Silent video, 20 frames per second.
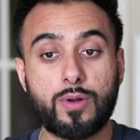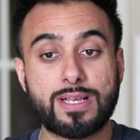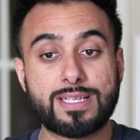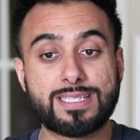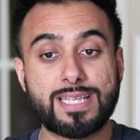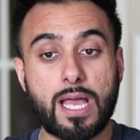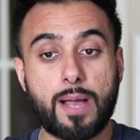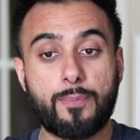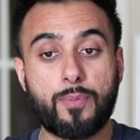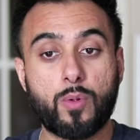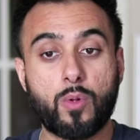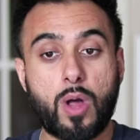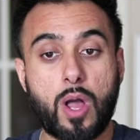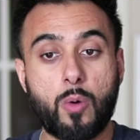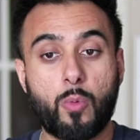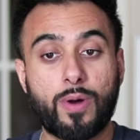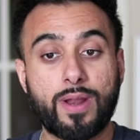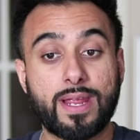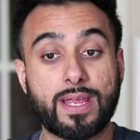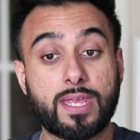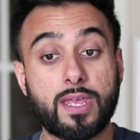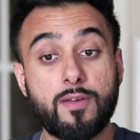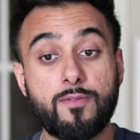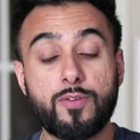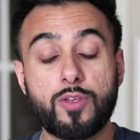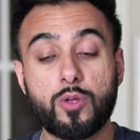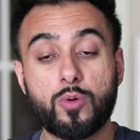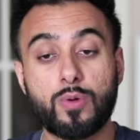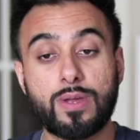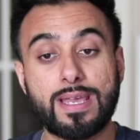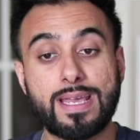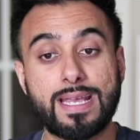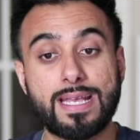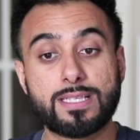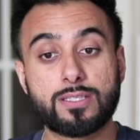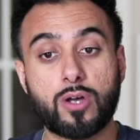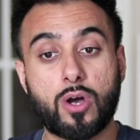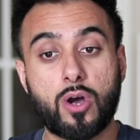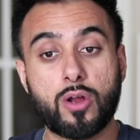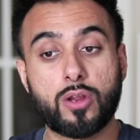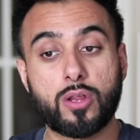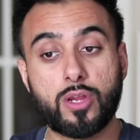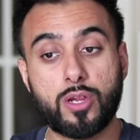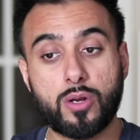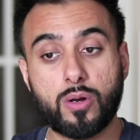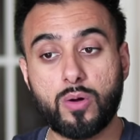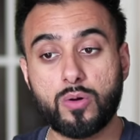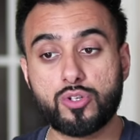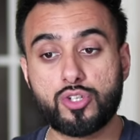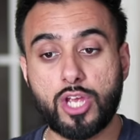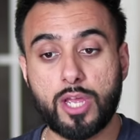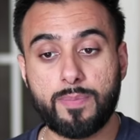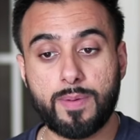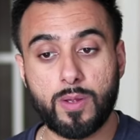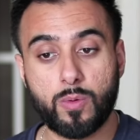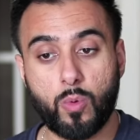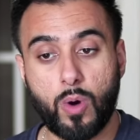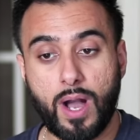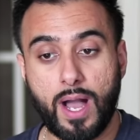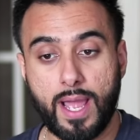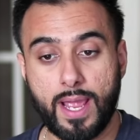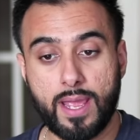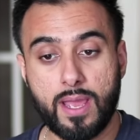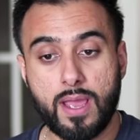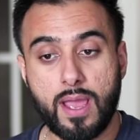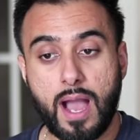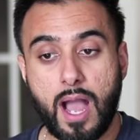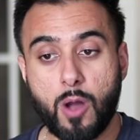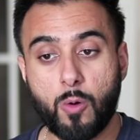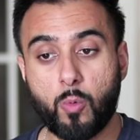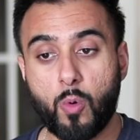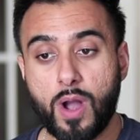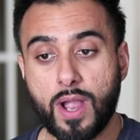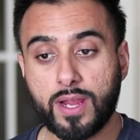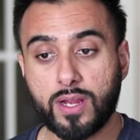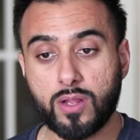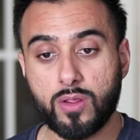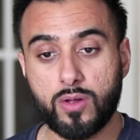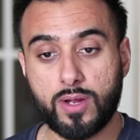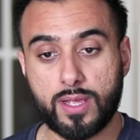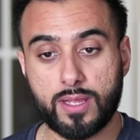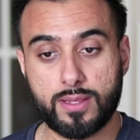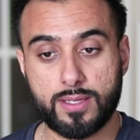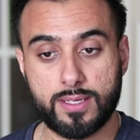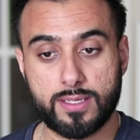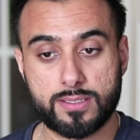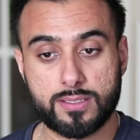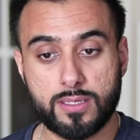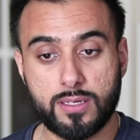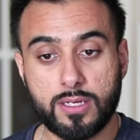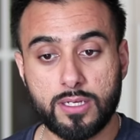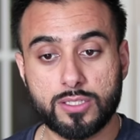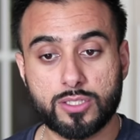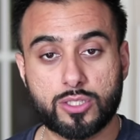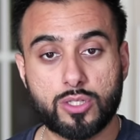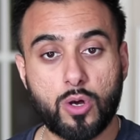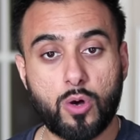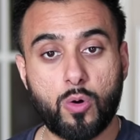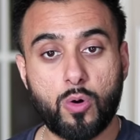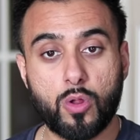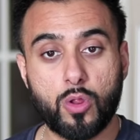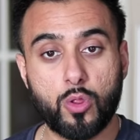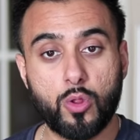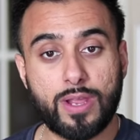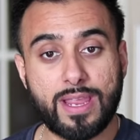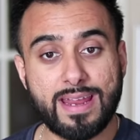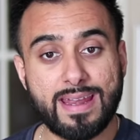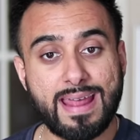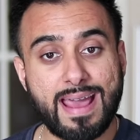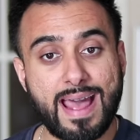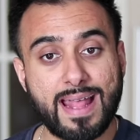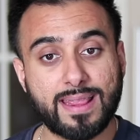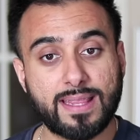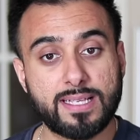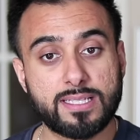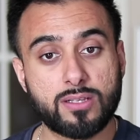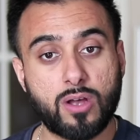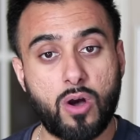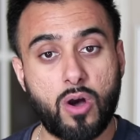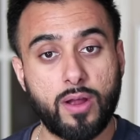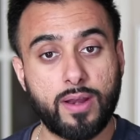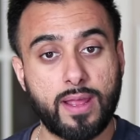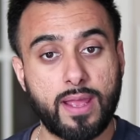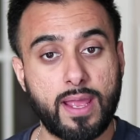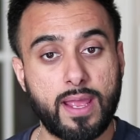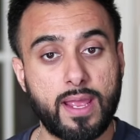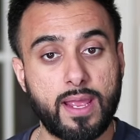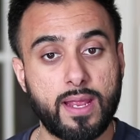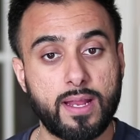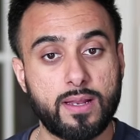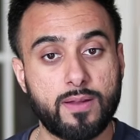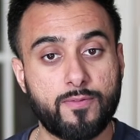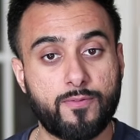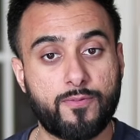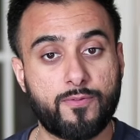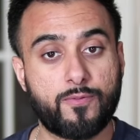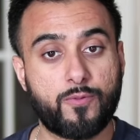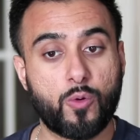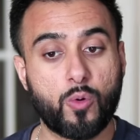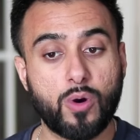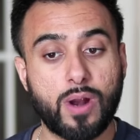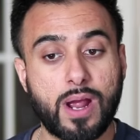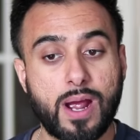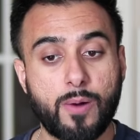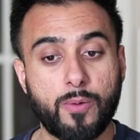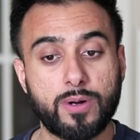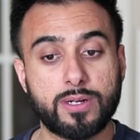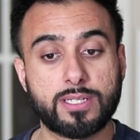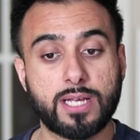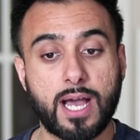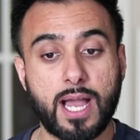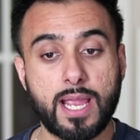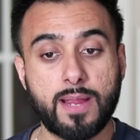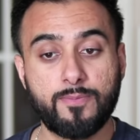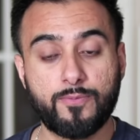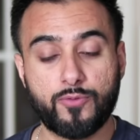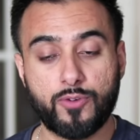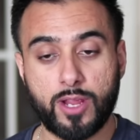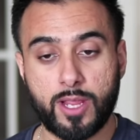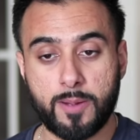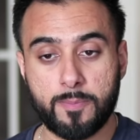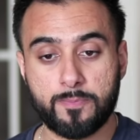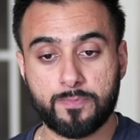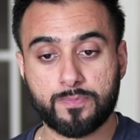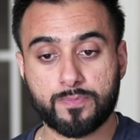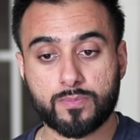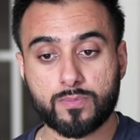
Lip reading: example I want to give you is on EURJPY. I want you to look at this. So looking at this on a 4-hour time frame,